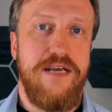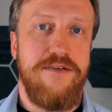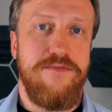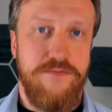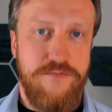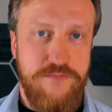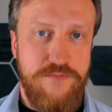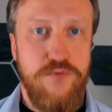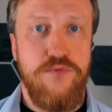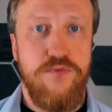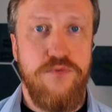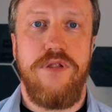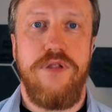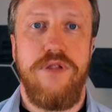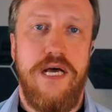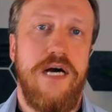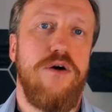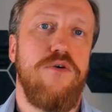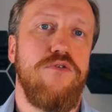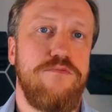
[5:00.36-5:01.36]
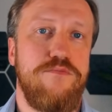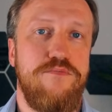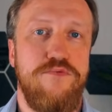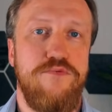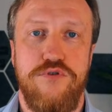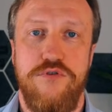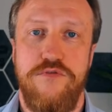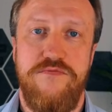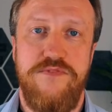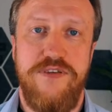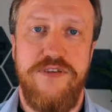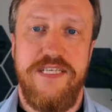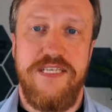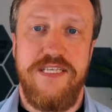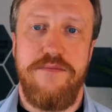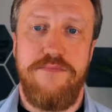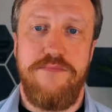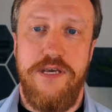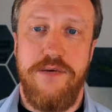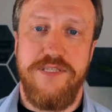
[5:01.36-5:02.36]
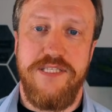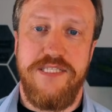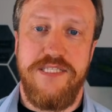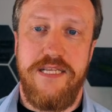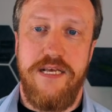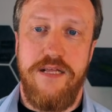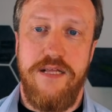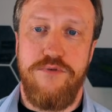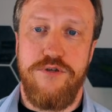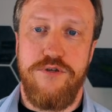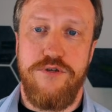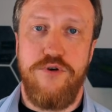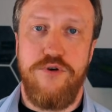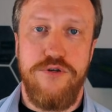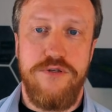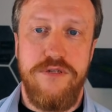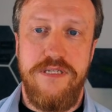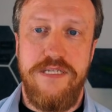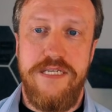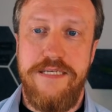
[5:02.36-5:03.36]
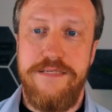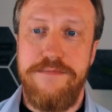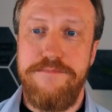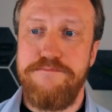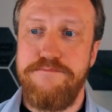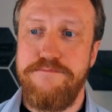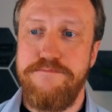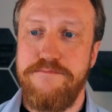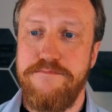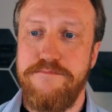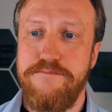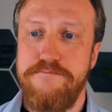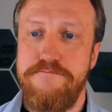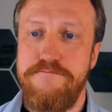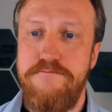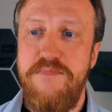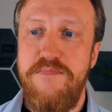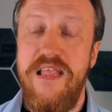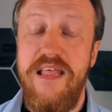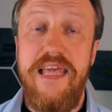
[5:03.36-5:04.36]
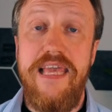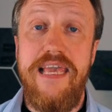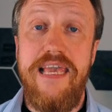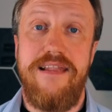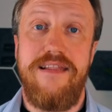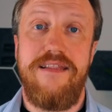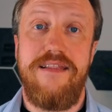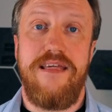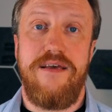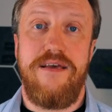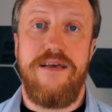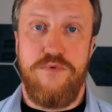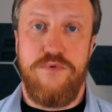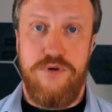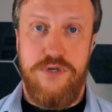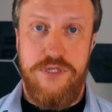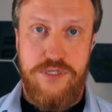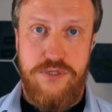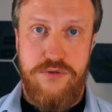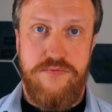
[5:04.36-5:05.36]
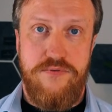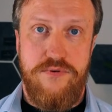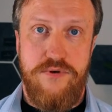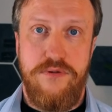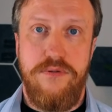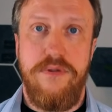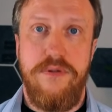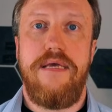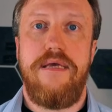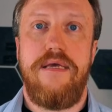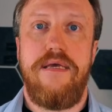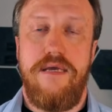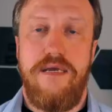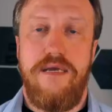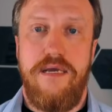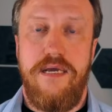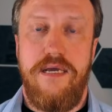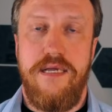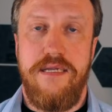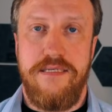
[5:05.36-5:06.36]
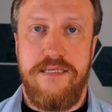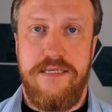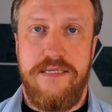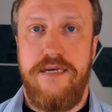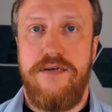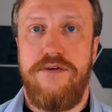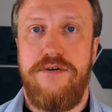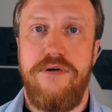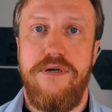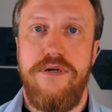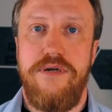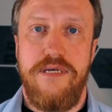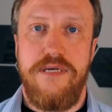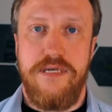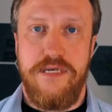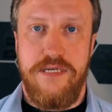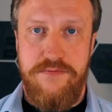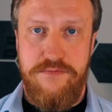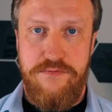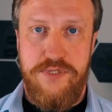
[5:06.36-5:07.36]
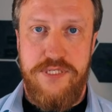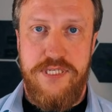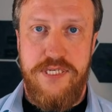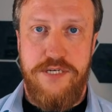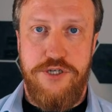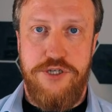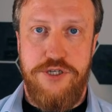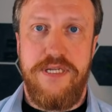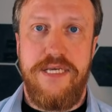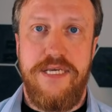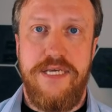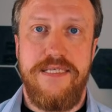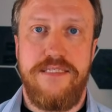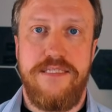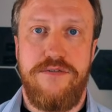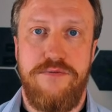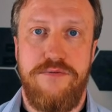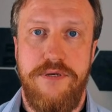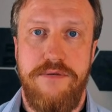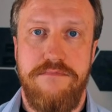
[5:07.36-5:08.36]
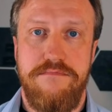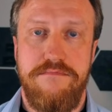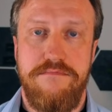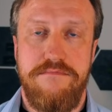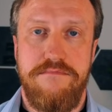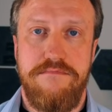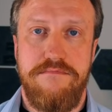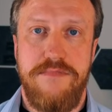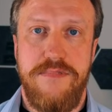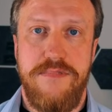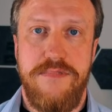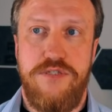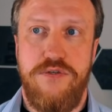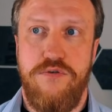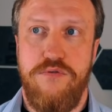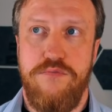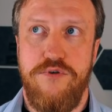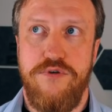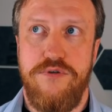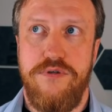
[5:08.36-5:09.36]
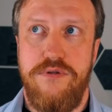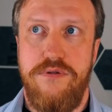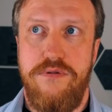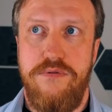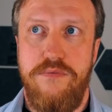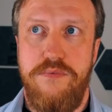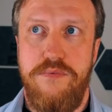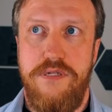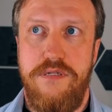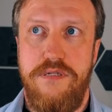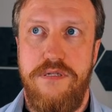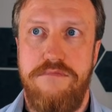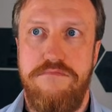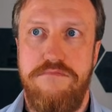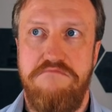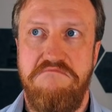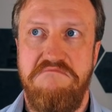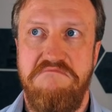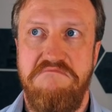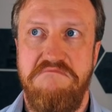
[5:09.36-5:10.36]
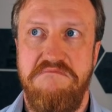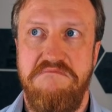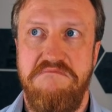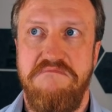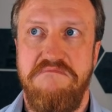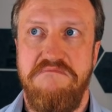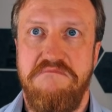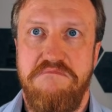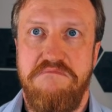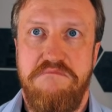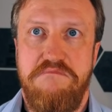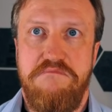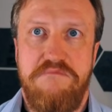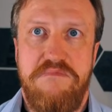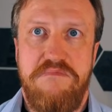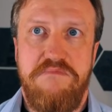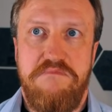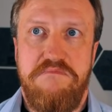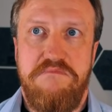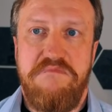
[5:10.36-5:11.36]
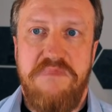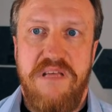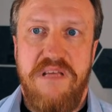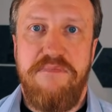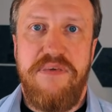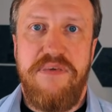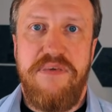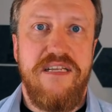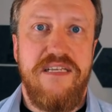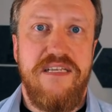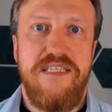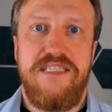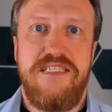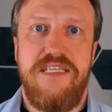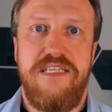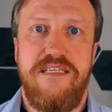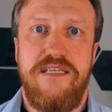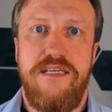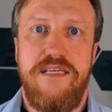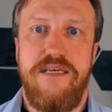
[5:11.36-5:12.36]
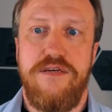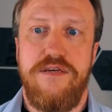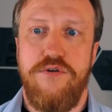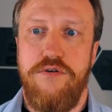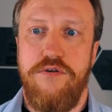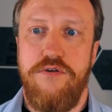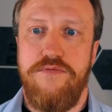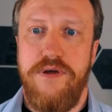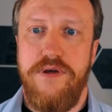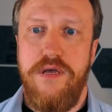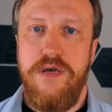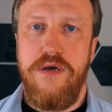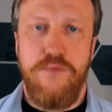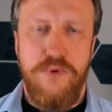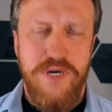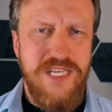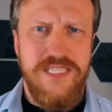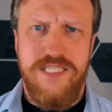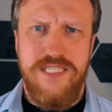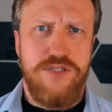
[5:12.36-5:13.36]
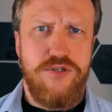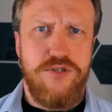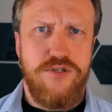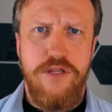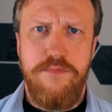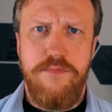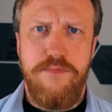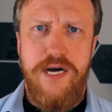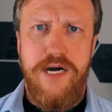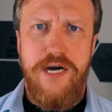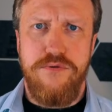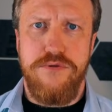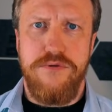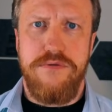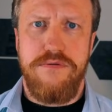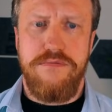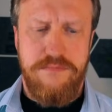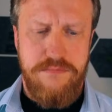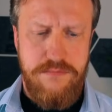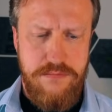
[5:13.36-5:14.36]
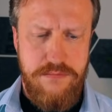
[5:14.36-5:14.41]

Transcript: have a full output of this npm install what model did, in the worst of all, entire conversation history. So model will be understanding of what is it all about.